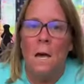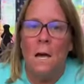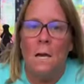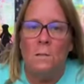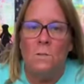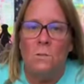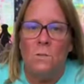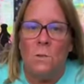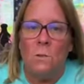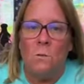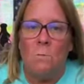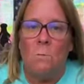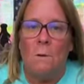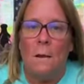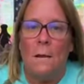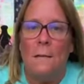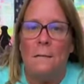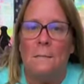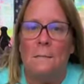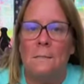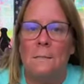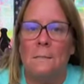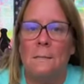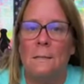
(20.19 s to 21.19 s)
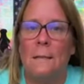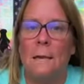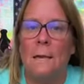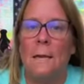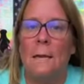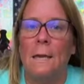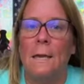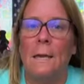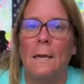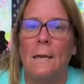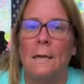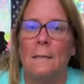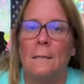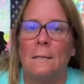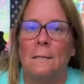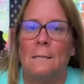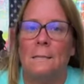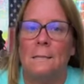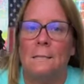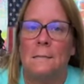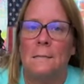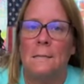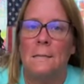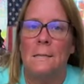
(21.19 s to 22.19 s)
a direct link in
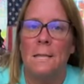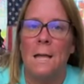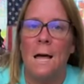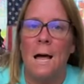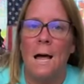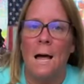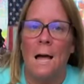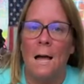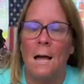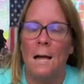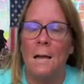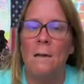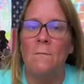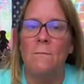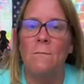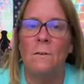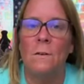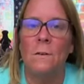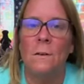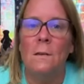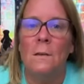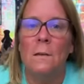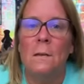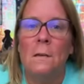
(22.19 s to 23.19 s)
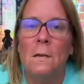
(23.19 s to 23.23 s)
this live.